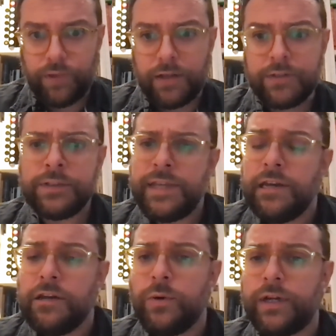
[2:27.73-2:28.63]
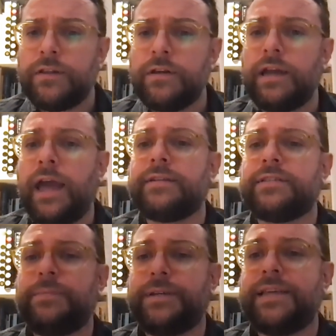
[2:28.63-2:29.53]
So let's take a quick look at
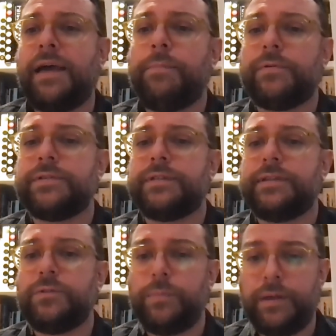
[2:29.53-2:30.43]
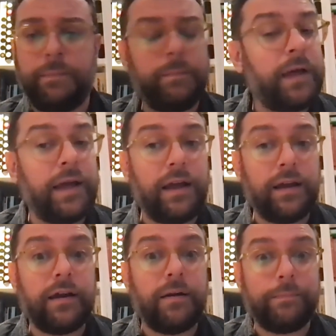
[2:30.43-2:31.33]
some examples and this will be uh,
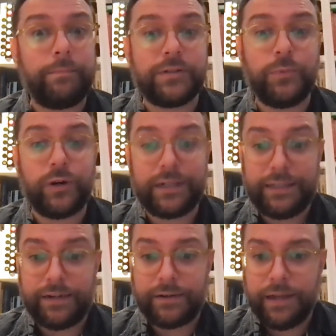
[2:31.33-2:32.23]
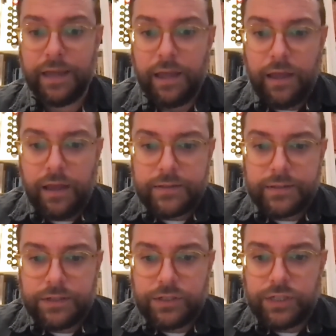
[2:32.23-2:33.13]
come much more clear.
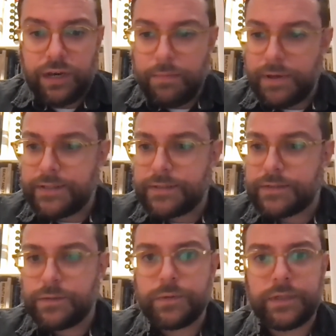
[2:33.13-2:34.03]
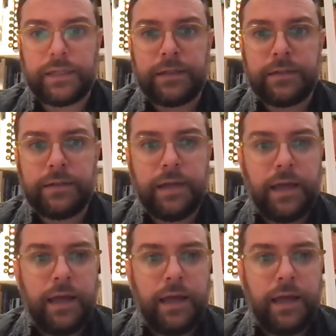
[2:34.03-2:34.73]
I'm gonna share my screen.